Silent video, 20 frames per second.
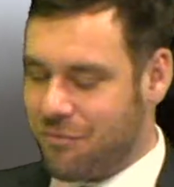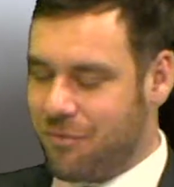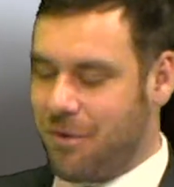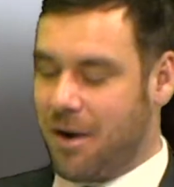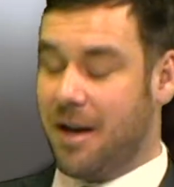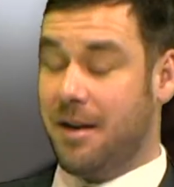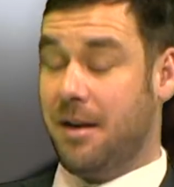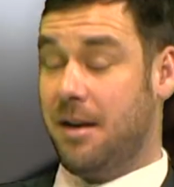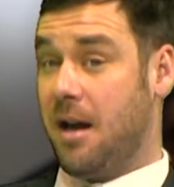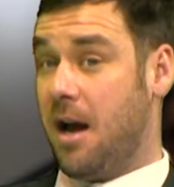
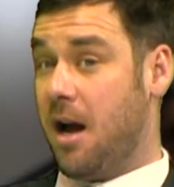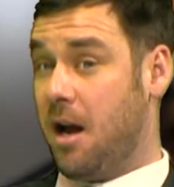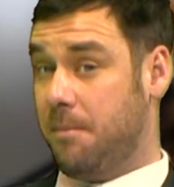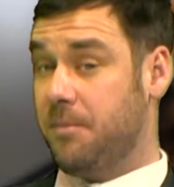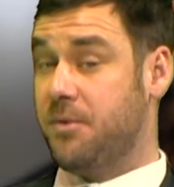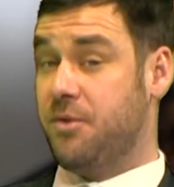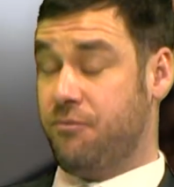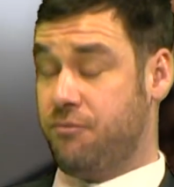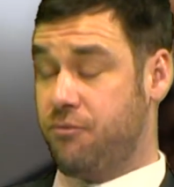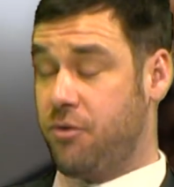run
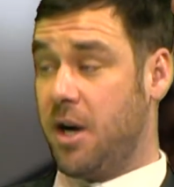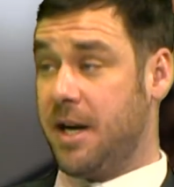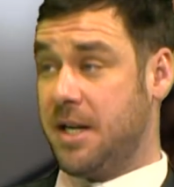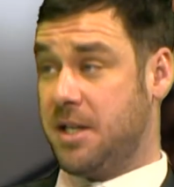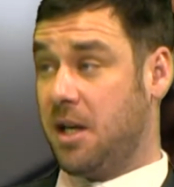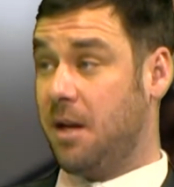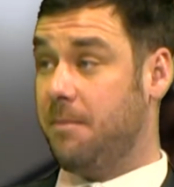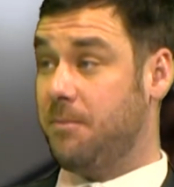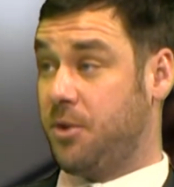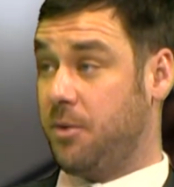
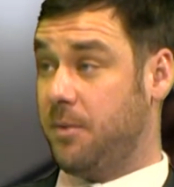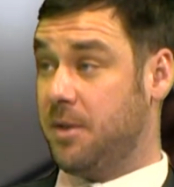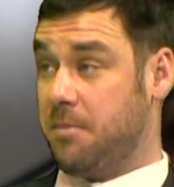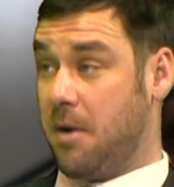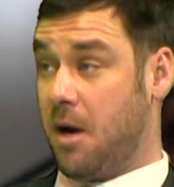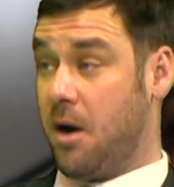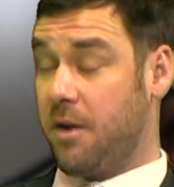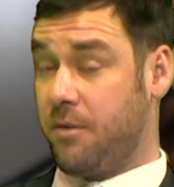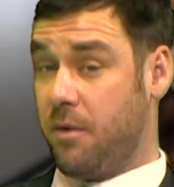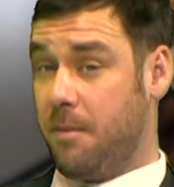right up to his
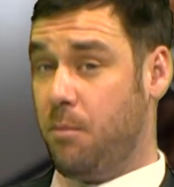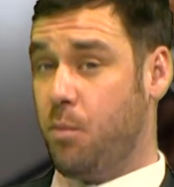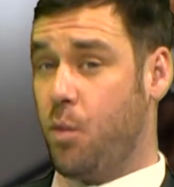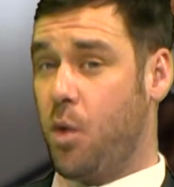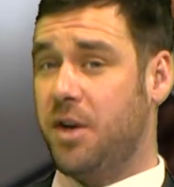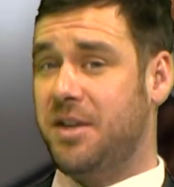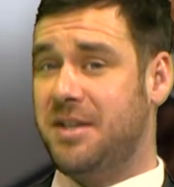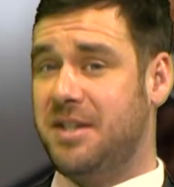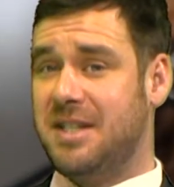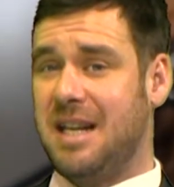mark. I've got him
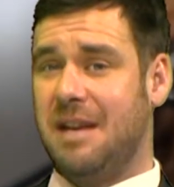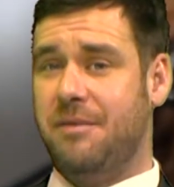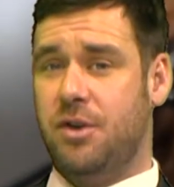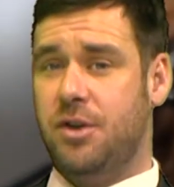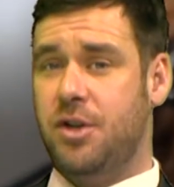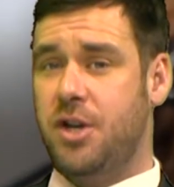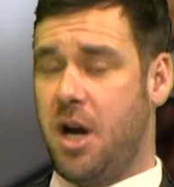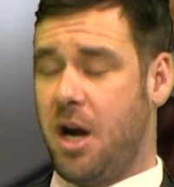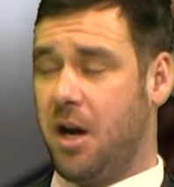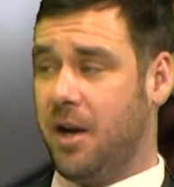
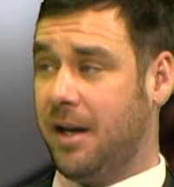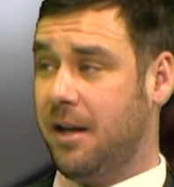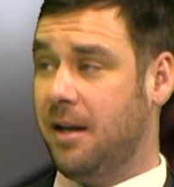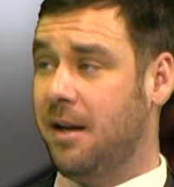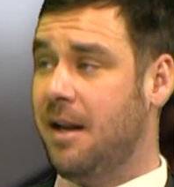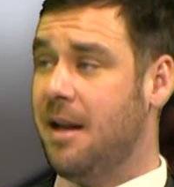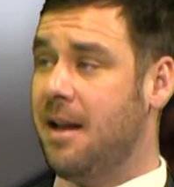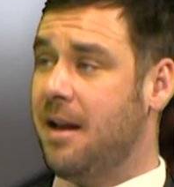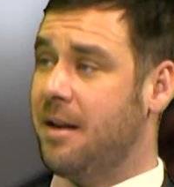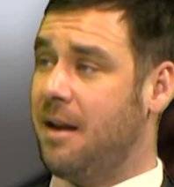179.
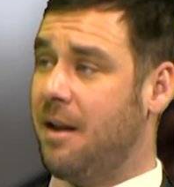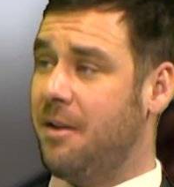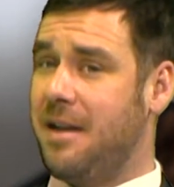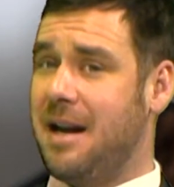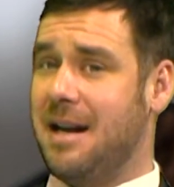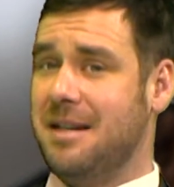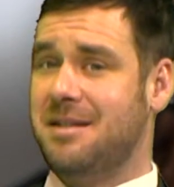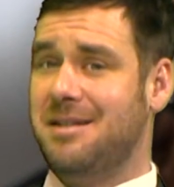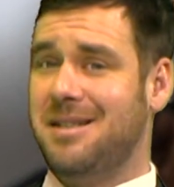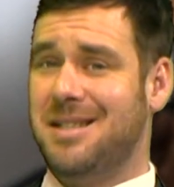Now,
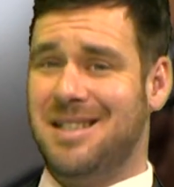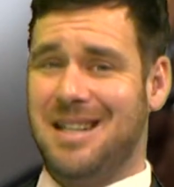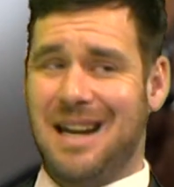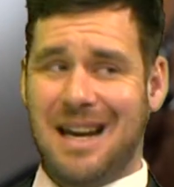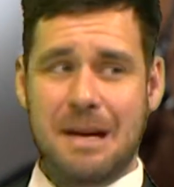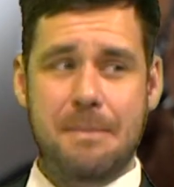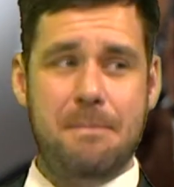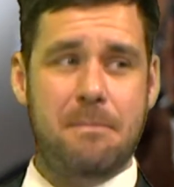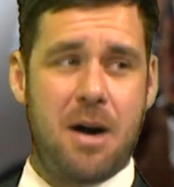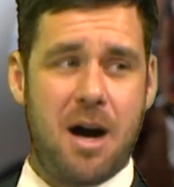that's the
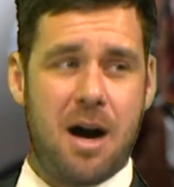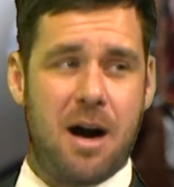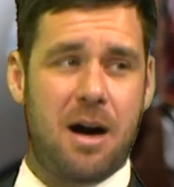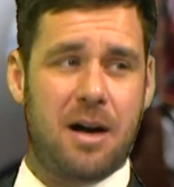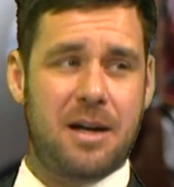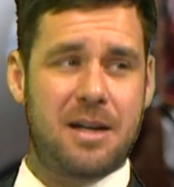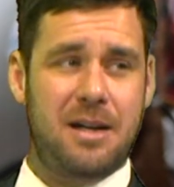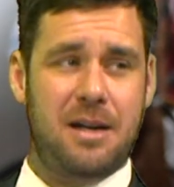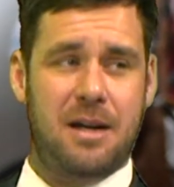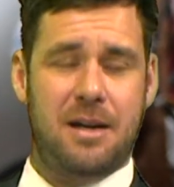same
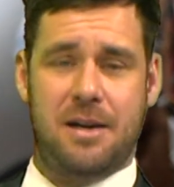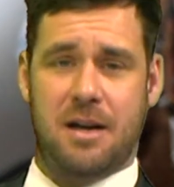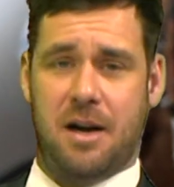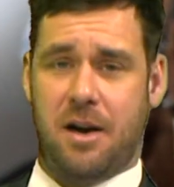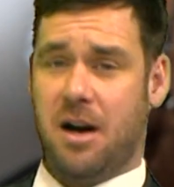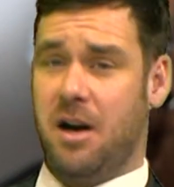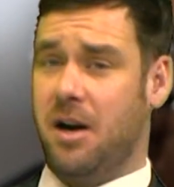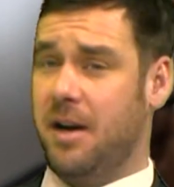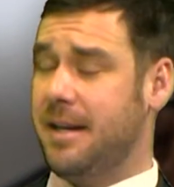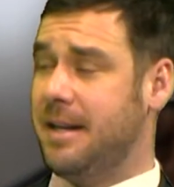mark
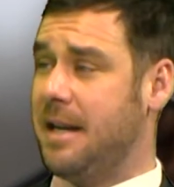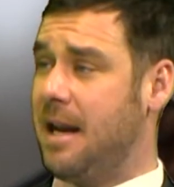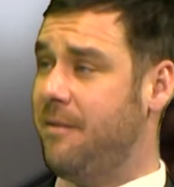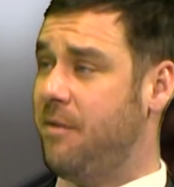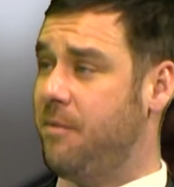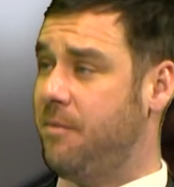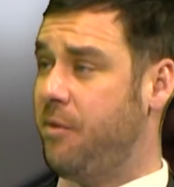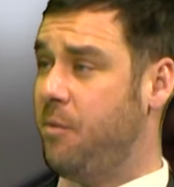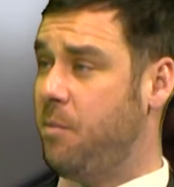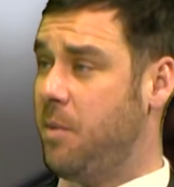I gave
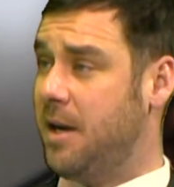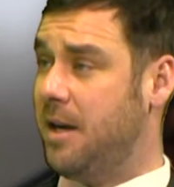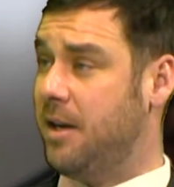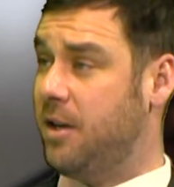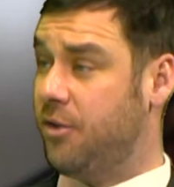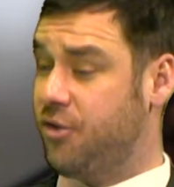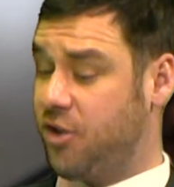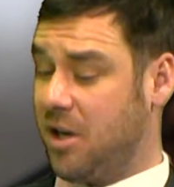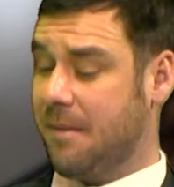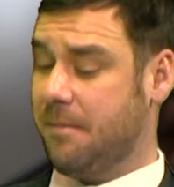him for winning
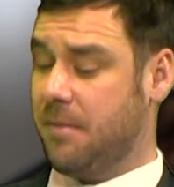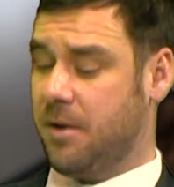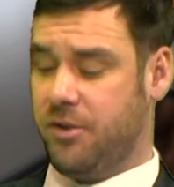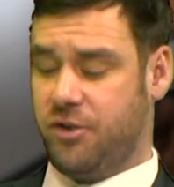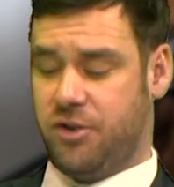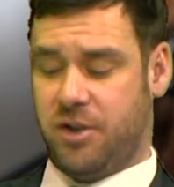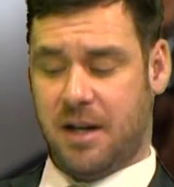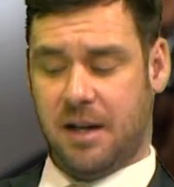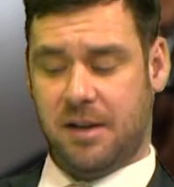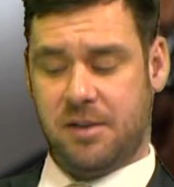a champion
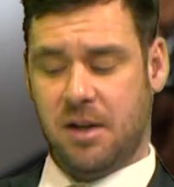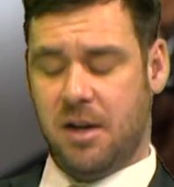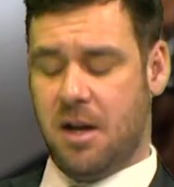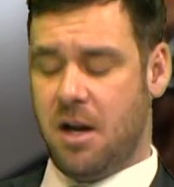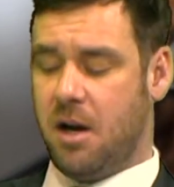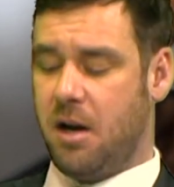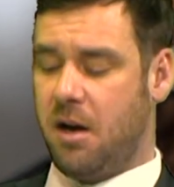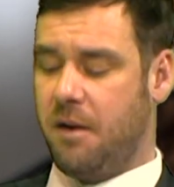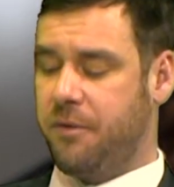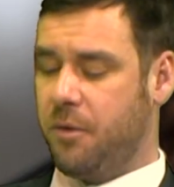chase.
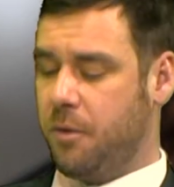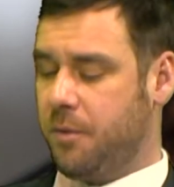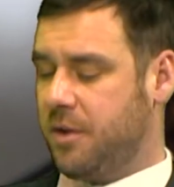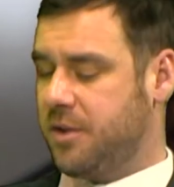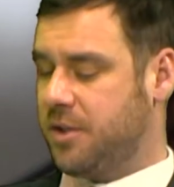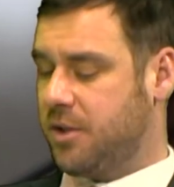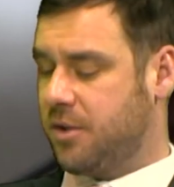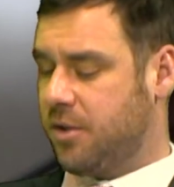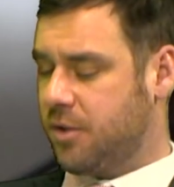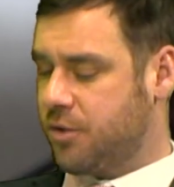I thought
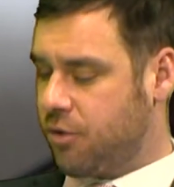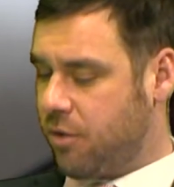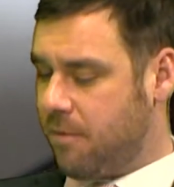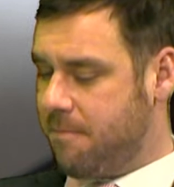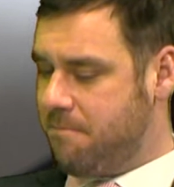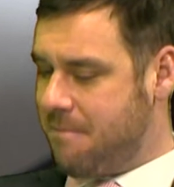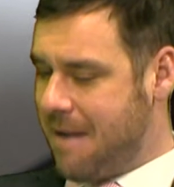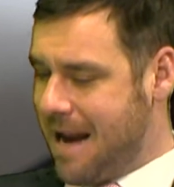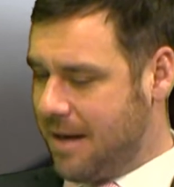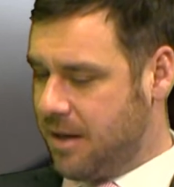this was a
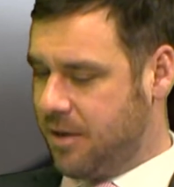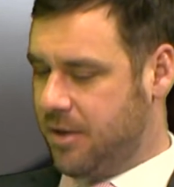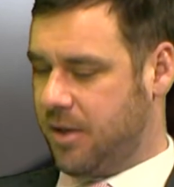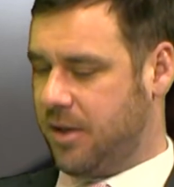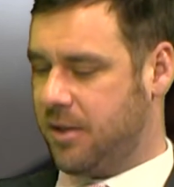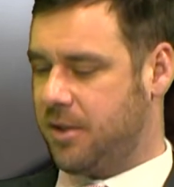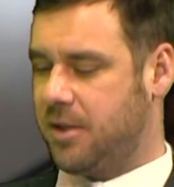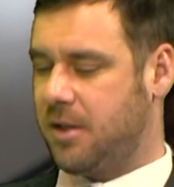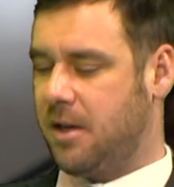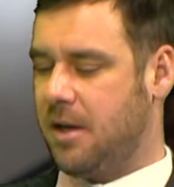
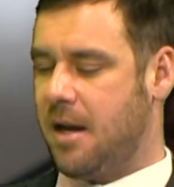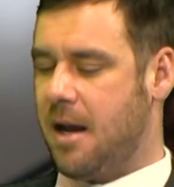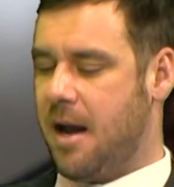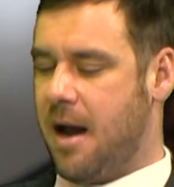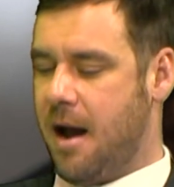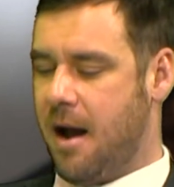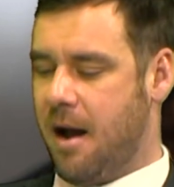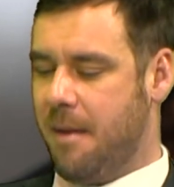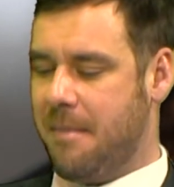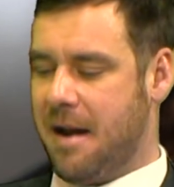tremendous
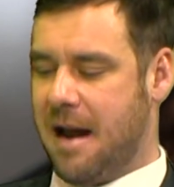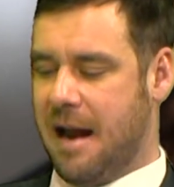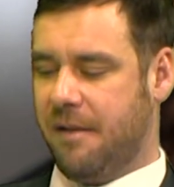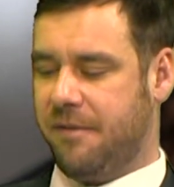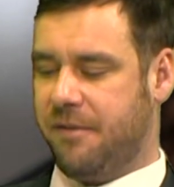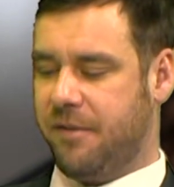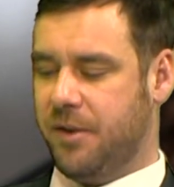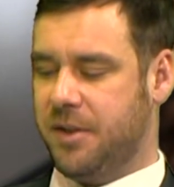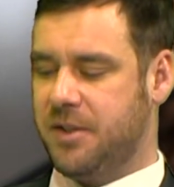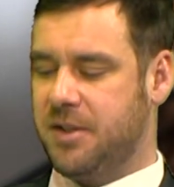
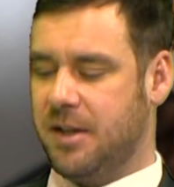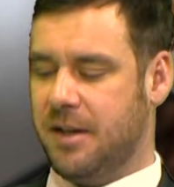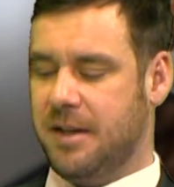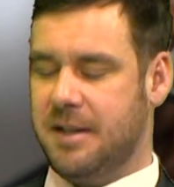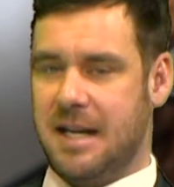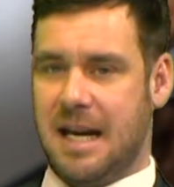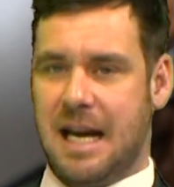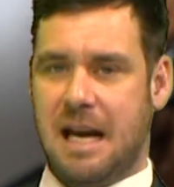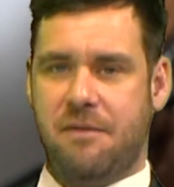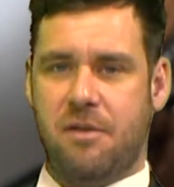effort,
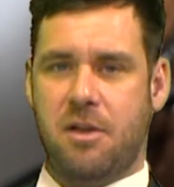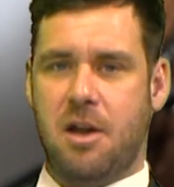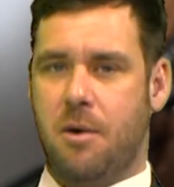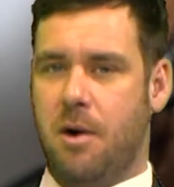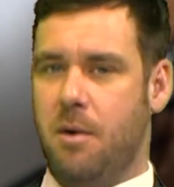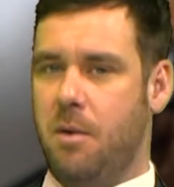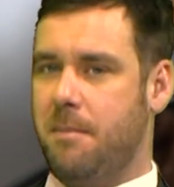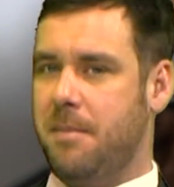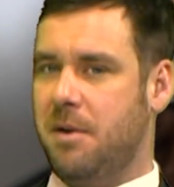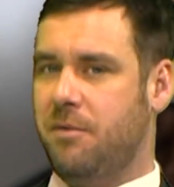and even though I
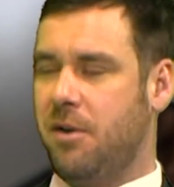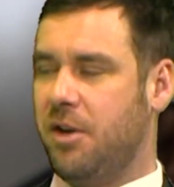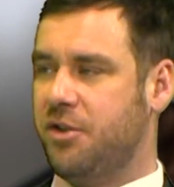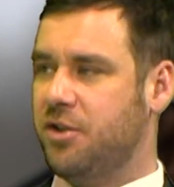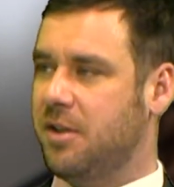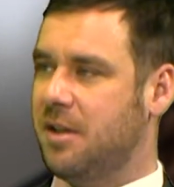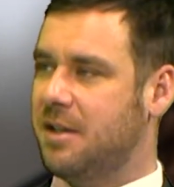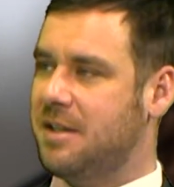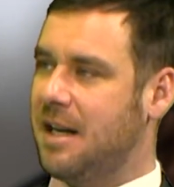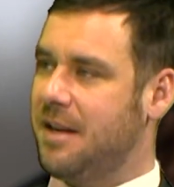wouldn't be
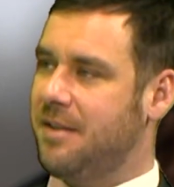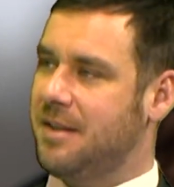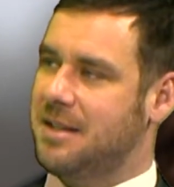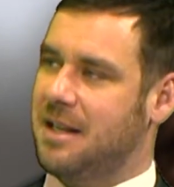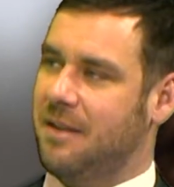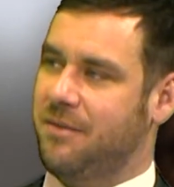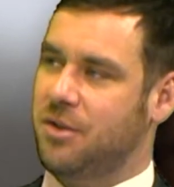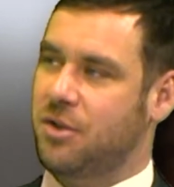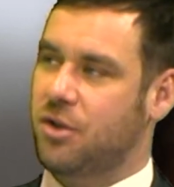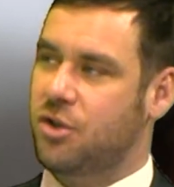rushing to take the
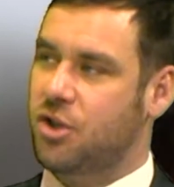7-2...